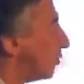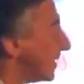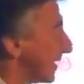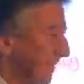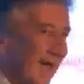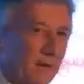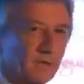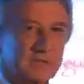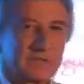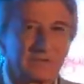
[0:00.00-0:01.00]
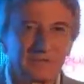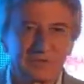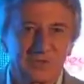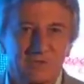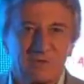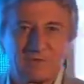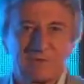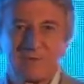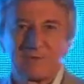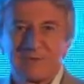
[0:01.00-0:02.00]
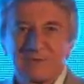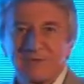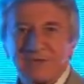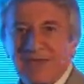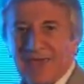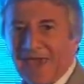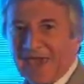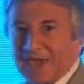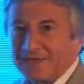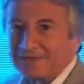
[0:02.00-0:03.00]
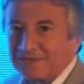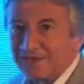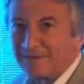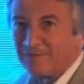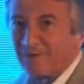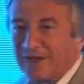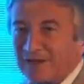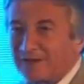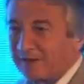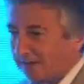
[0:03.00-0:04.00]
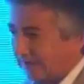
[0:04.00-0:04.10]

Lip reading: in 1,000 or so ads that are run